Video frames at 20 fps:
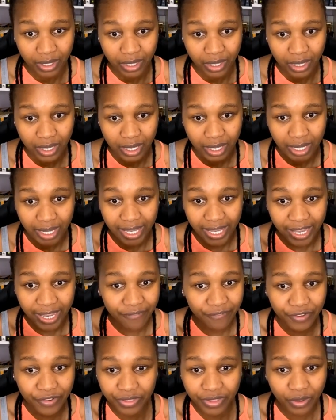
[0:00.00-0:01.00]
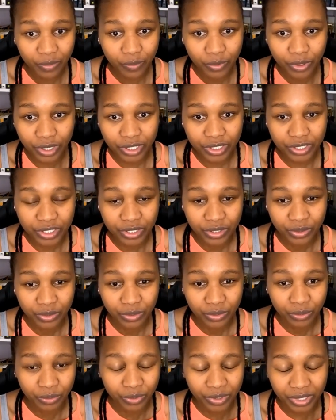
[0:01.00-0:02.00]
Everything works
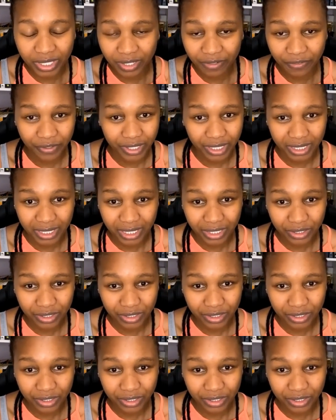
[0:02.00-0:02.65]
with a different intention.